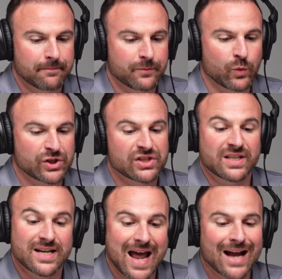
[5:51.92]
Which is
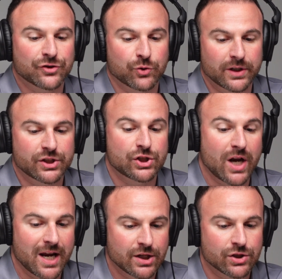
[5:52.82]
the natural
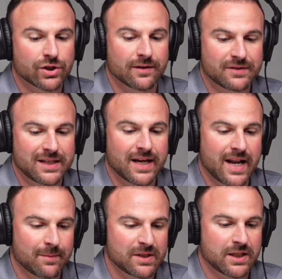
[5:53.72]
exchange of
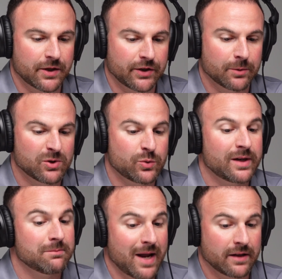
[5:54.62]
DNA material
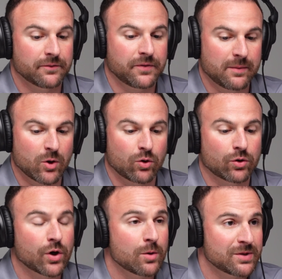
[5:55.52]
between male and female
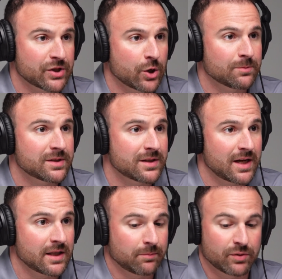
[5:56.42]
chromosomes
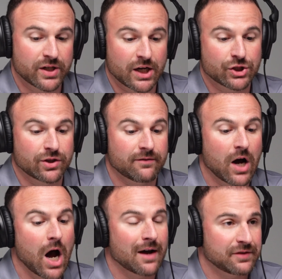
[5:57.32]
in the production of
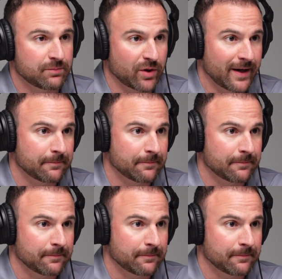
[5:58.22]
offspring.